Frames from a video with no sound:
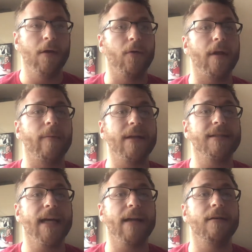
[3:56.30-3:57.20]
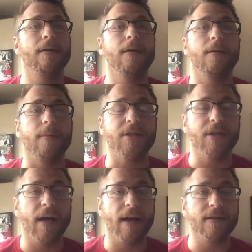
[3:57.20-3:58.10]
With that being said, miss
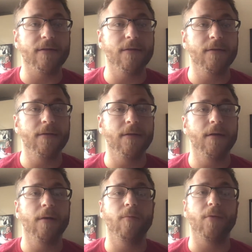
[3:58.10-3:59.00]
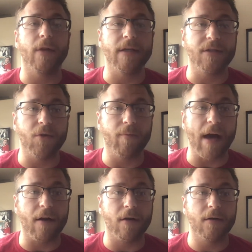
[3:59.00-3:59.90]
you guys. Please do
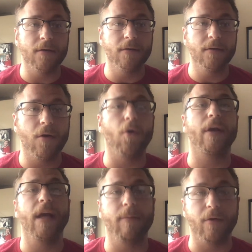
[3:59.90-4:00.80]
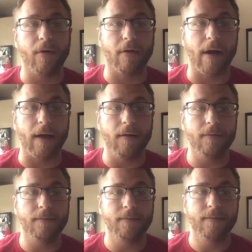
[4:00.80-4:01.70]
better or keep doing great.
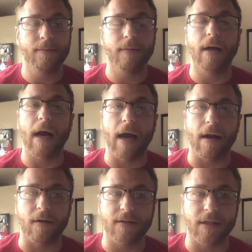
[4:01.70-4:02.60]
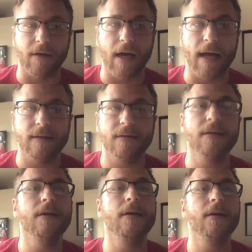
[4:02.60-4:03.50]
And I'll see you guys
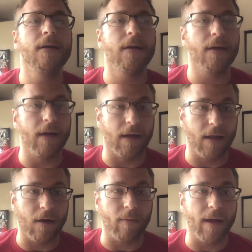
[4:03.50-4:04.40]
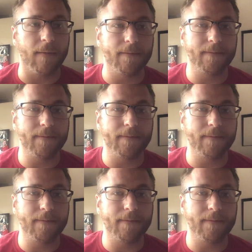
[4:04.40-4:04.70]
in a little bit.